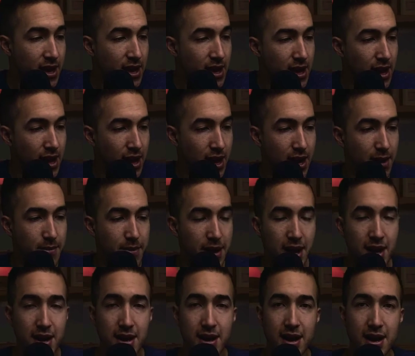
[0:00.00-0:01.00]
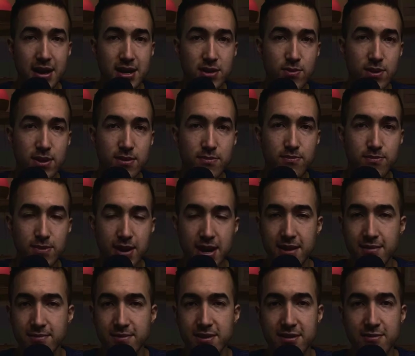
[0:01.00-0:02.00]
And I just want to kind
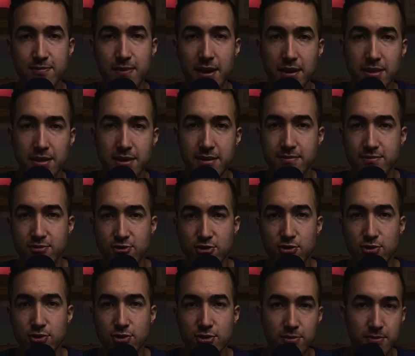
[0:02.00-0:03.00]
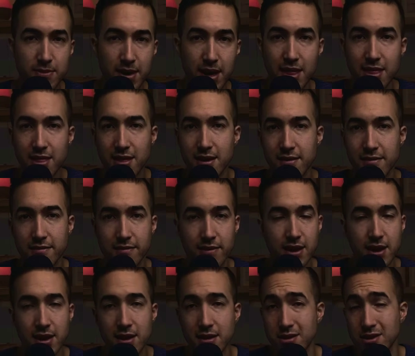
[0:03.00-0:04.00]
of dispel the truth or myth of,
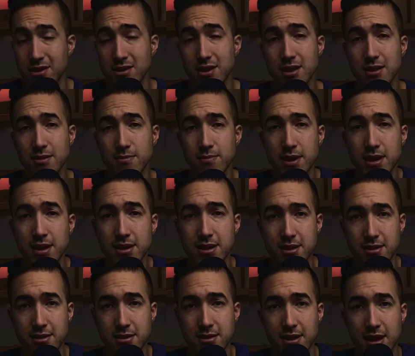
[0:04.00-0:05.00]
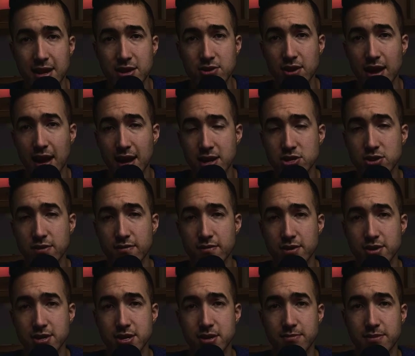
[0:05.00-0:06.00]
do you need to be an
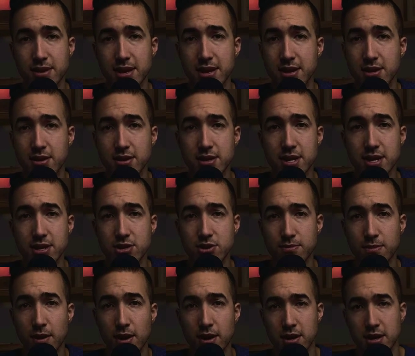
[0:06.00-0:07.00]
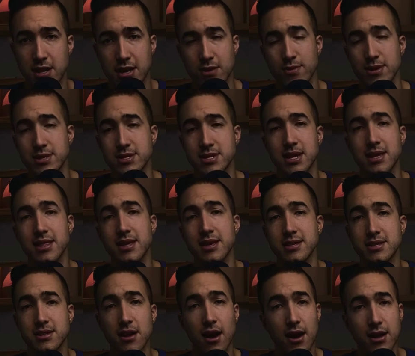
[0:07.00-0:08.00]
extrovert to be a good digital marketer? Like, we see
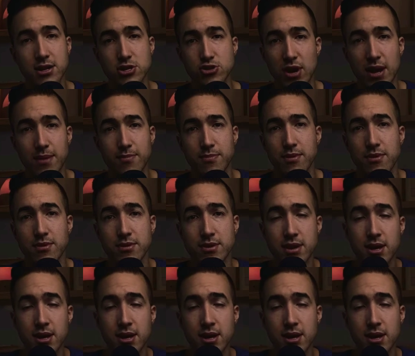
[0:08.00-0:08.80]
these Don Draper